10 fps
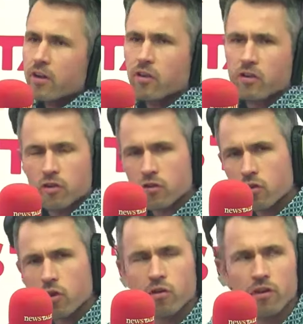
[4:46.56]

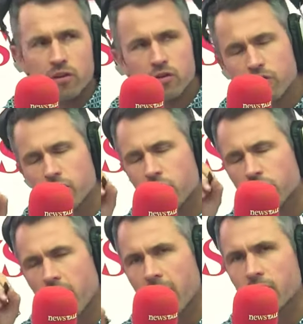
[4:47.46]
To cut across here,
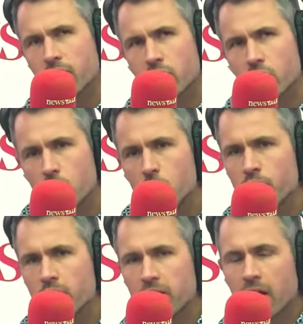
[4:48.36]
do you
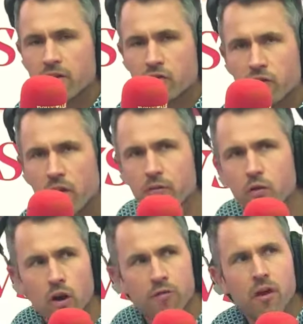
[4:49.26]
think that is just on
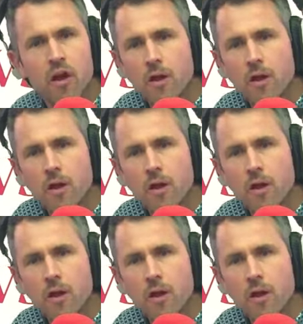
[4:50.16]
foot of